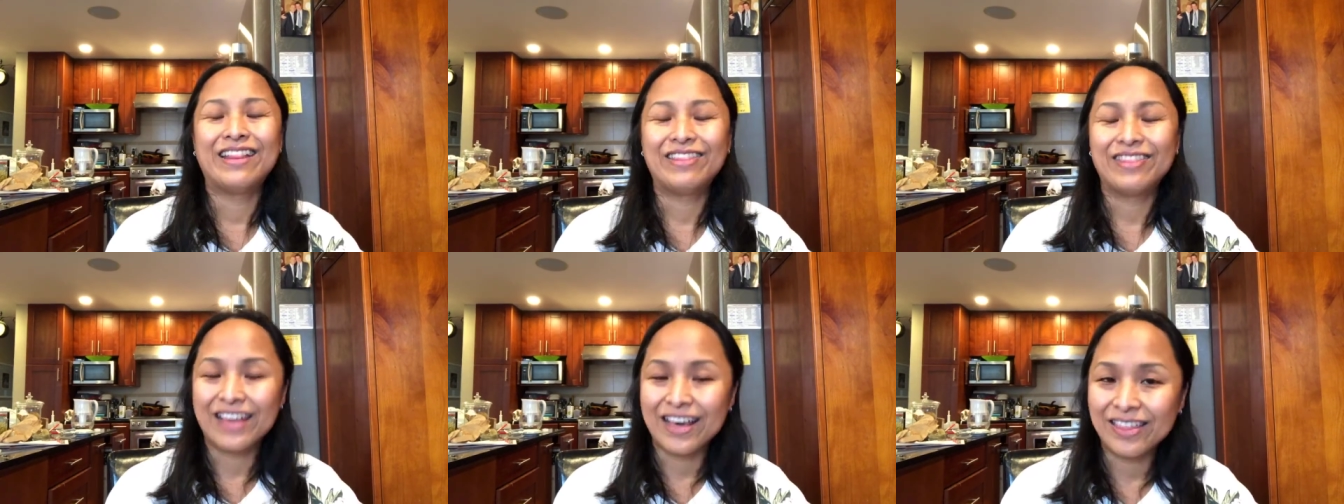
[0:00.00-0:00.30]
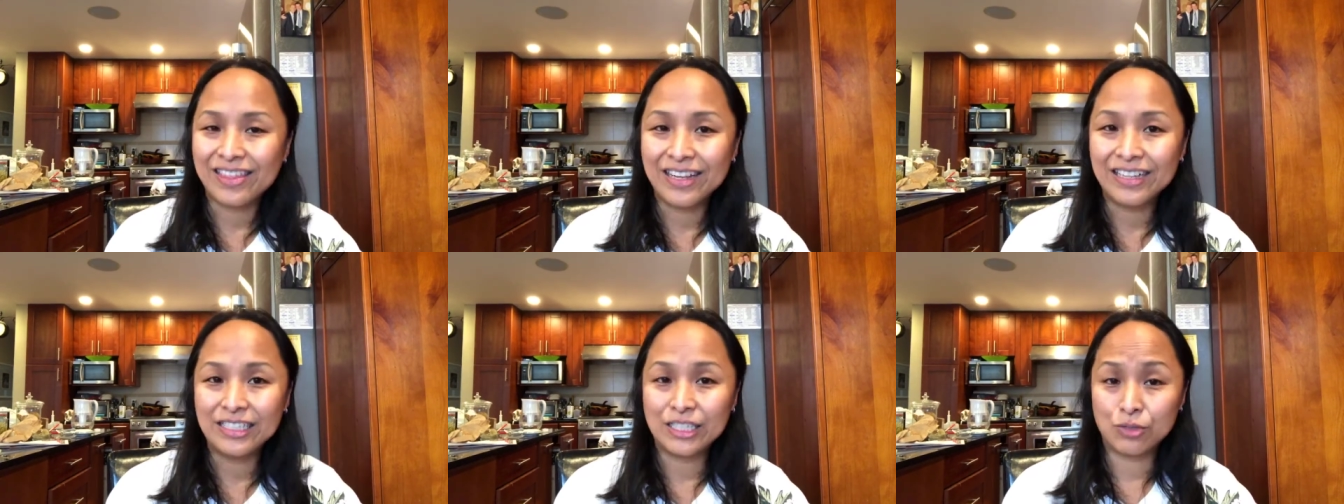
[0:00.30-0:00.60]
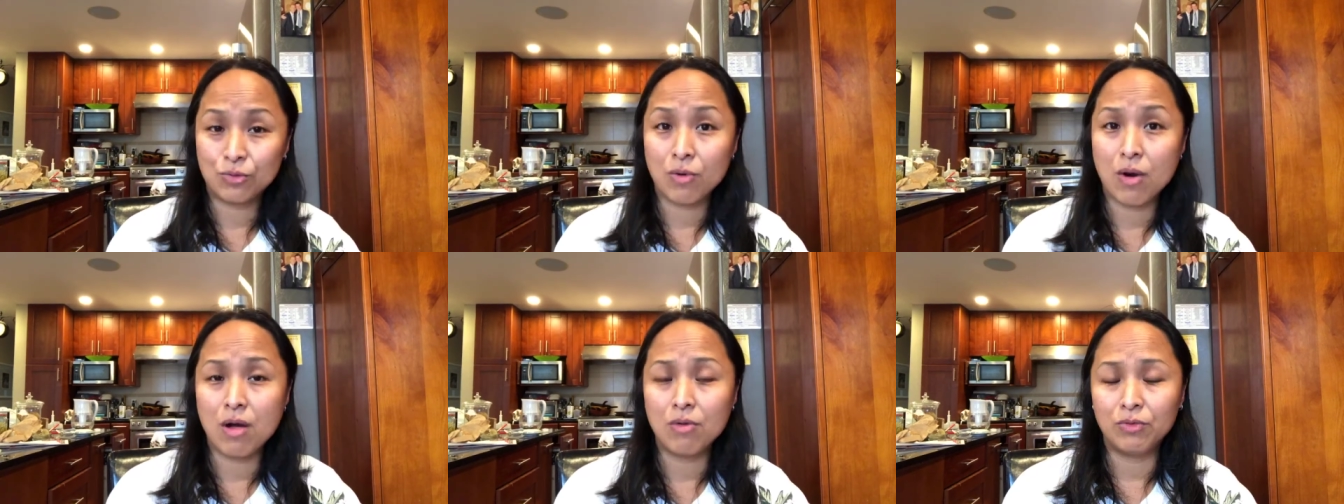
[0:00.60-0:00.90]

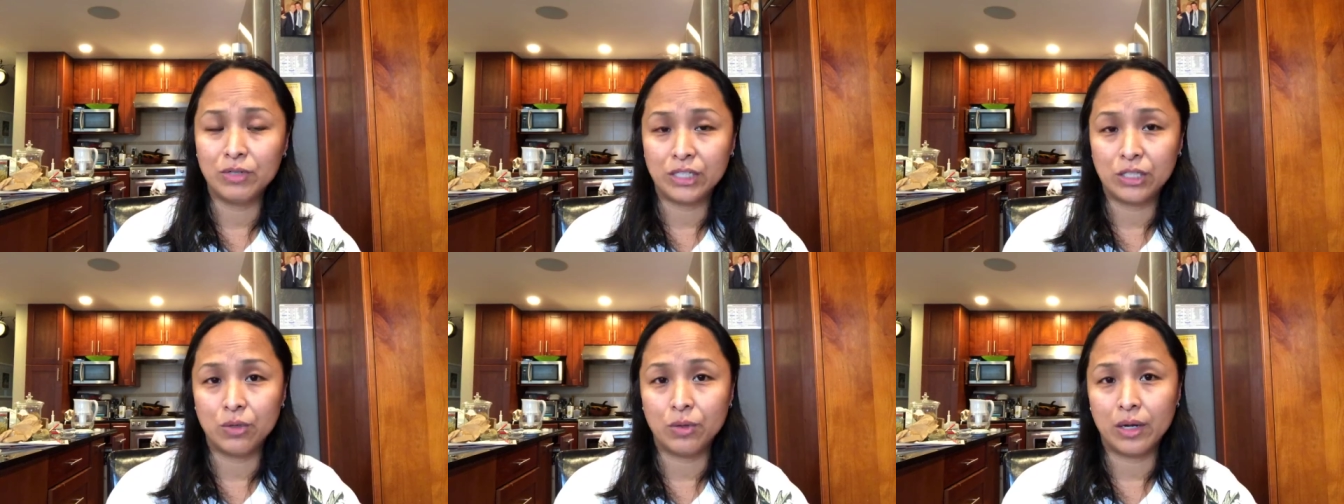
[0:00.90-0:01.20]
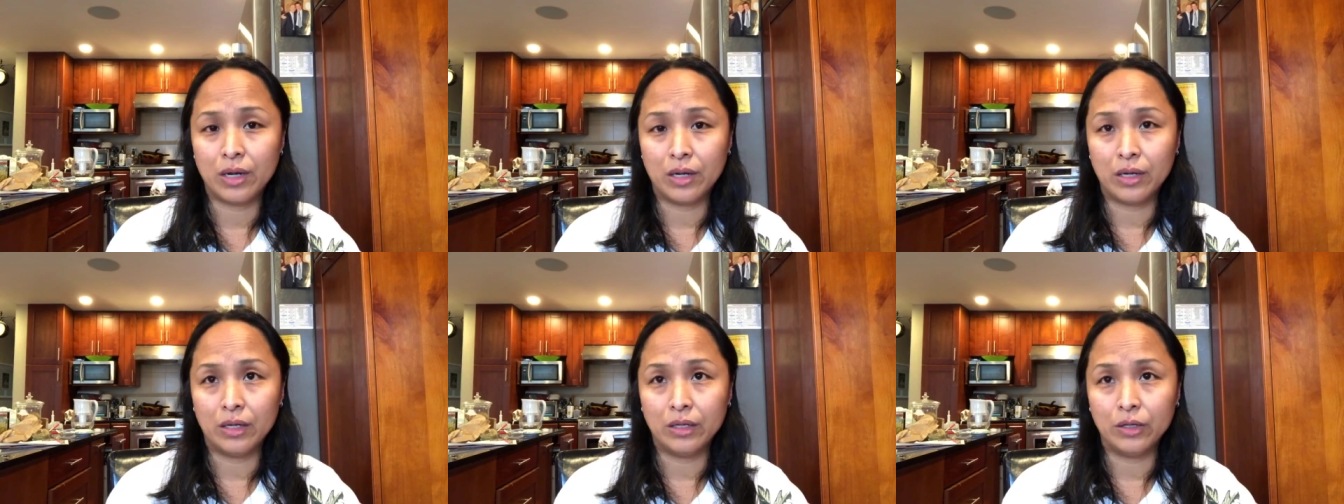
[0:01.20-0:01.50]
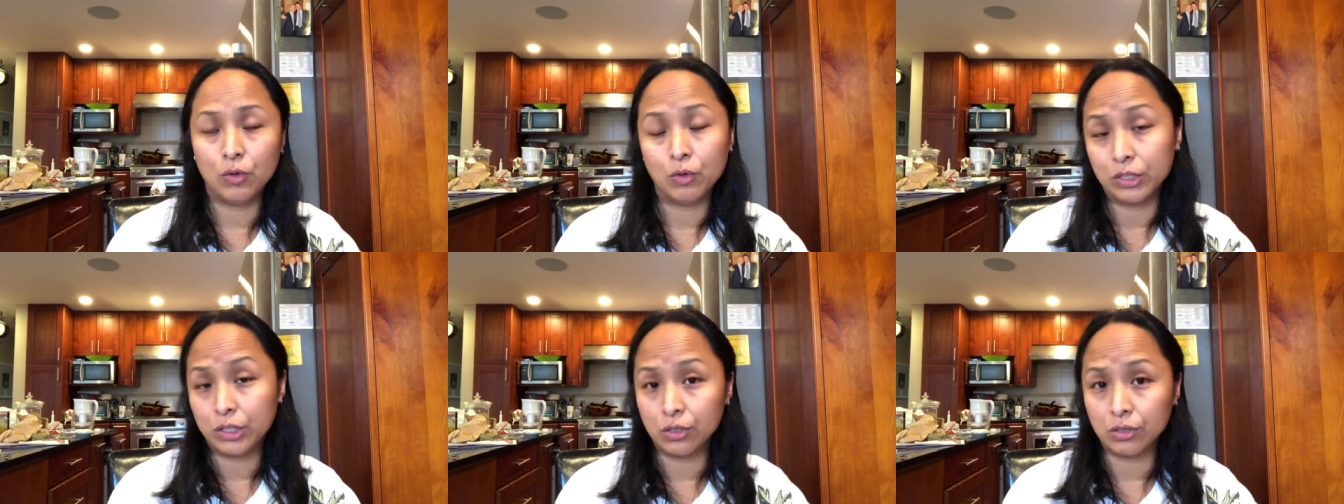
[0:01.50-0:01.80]
Nothing's wrong with your
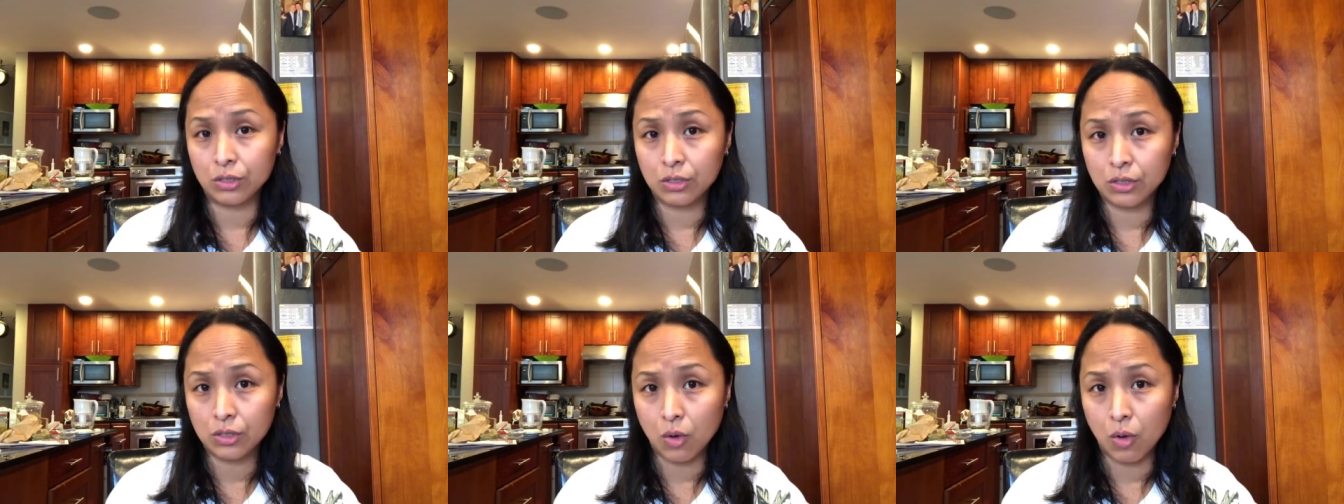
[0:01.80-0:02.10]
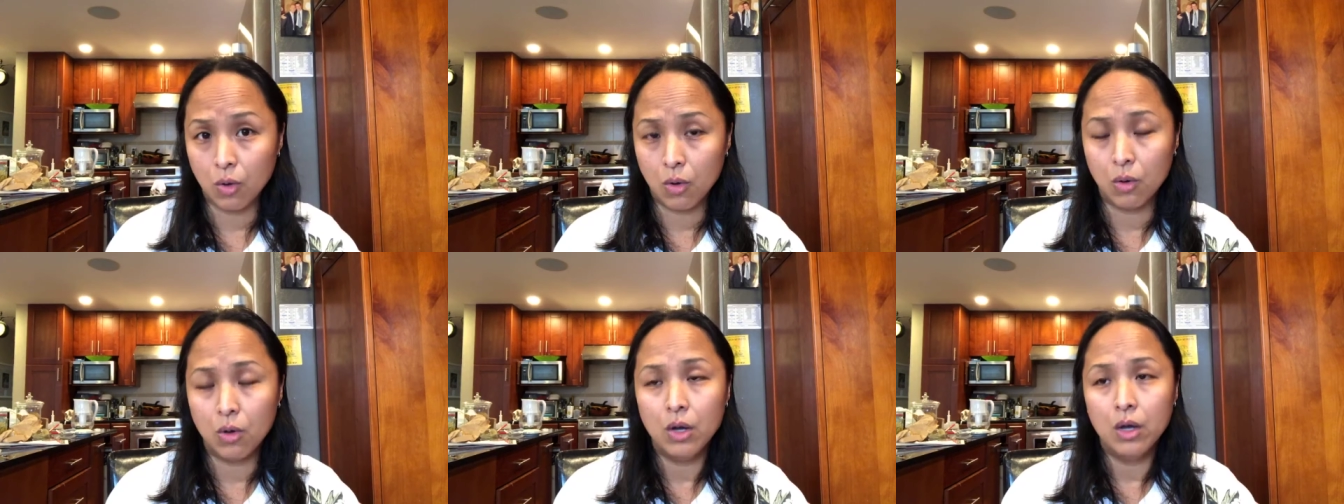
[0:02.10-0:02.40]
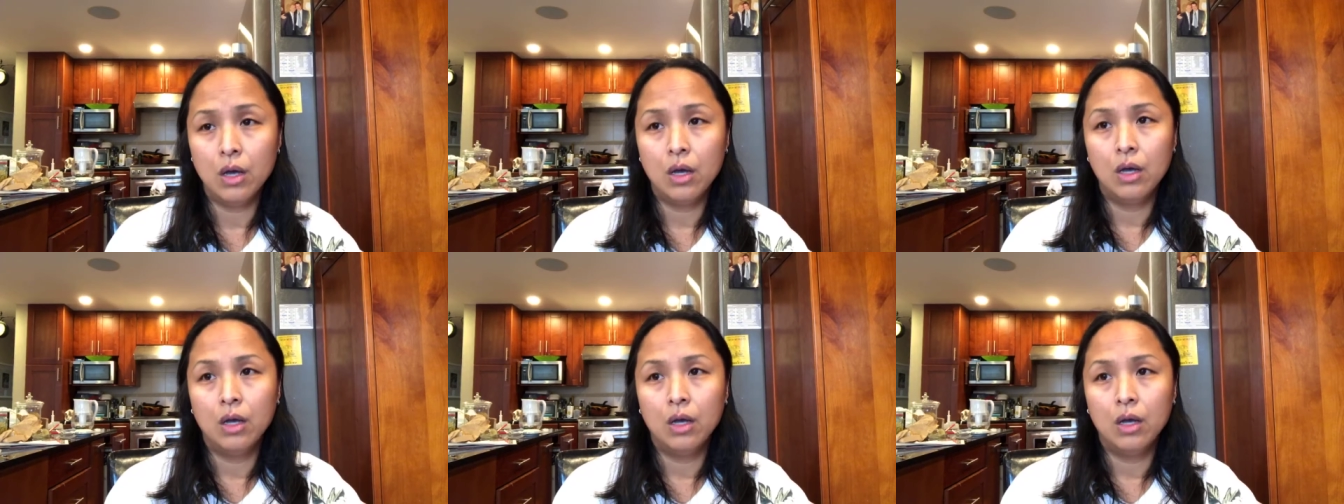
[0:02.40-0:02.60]
soul.